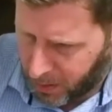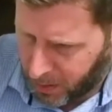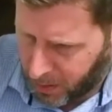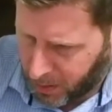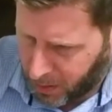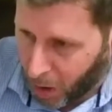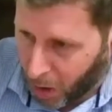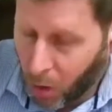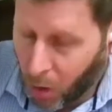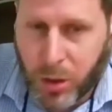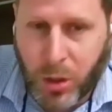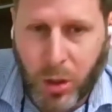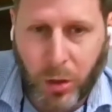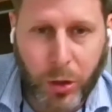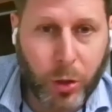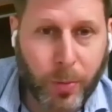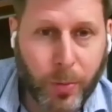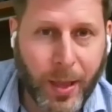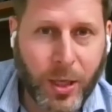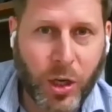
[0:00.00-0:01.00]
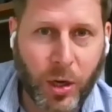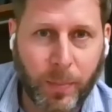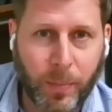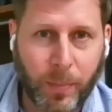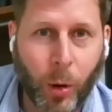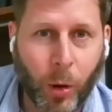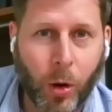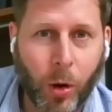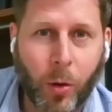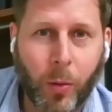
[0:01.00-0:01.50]
Also, you mentioned
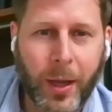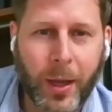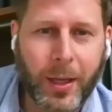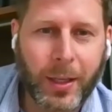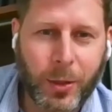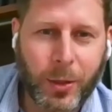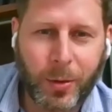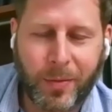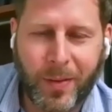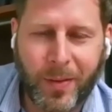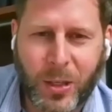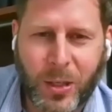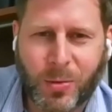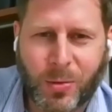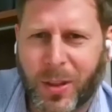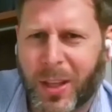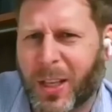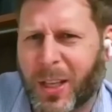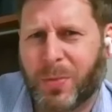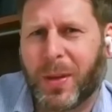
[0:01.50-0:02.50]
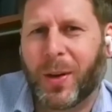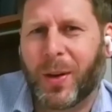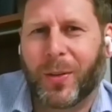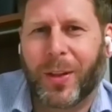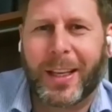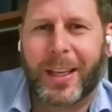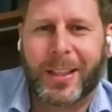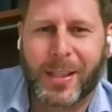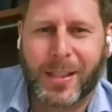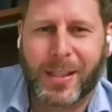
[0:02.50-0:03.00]
borrowing to invest with us. We don't
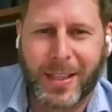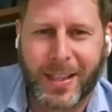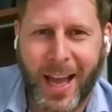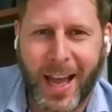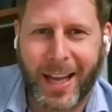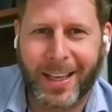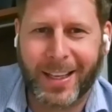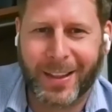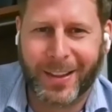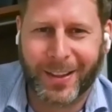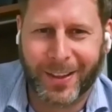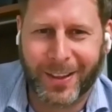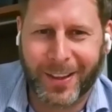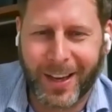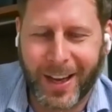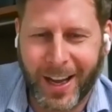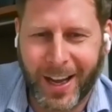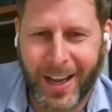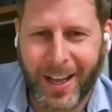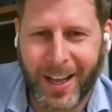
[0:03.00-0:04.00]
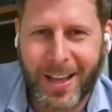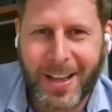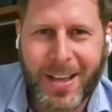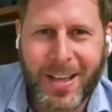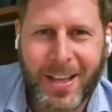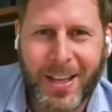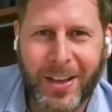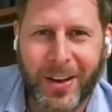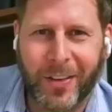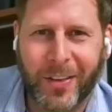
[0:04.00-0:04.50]
like to see that either.
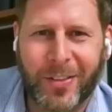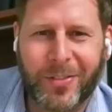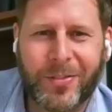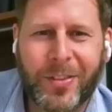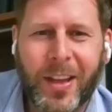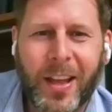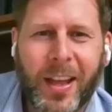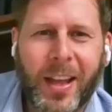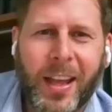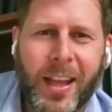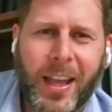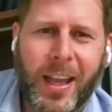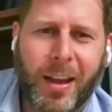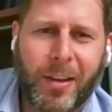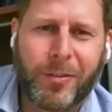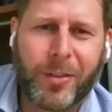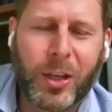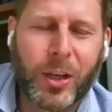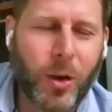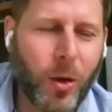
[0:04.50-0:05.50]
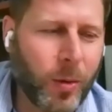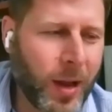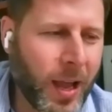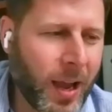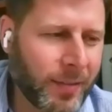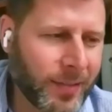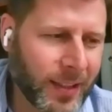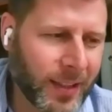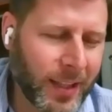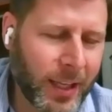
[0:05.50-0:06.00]
If you don't
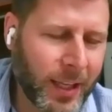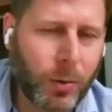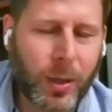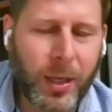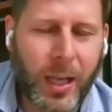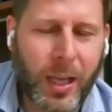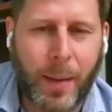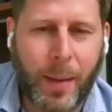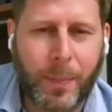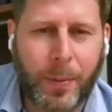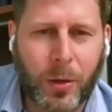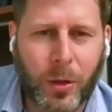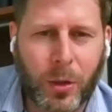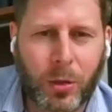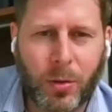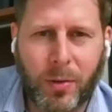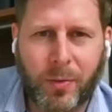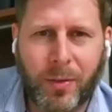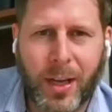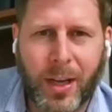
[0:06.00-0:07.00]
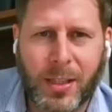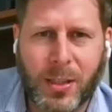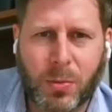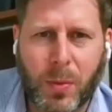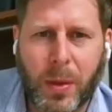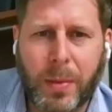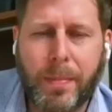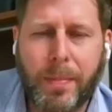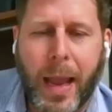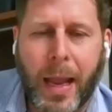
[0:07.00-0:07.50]
have the liquid capital to invest,
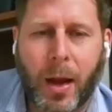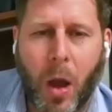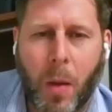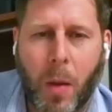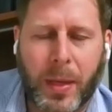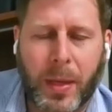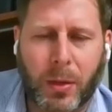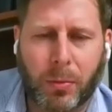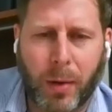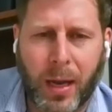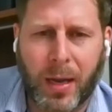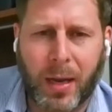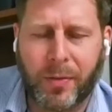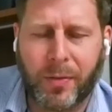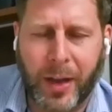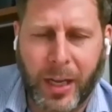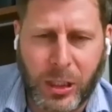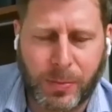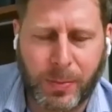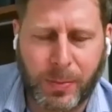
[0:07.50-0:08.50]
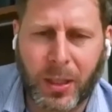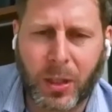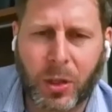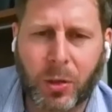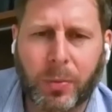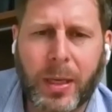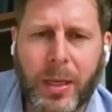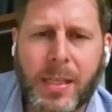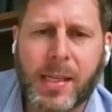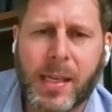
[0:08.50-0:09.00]
we may not be the right investment. And
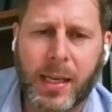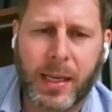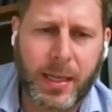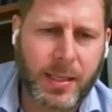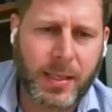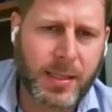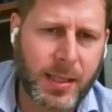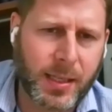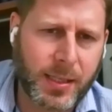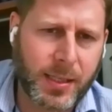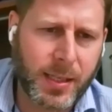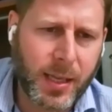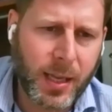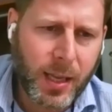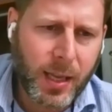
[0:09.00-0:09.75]
the reason is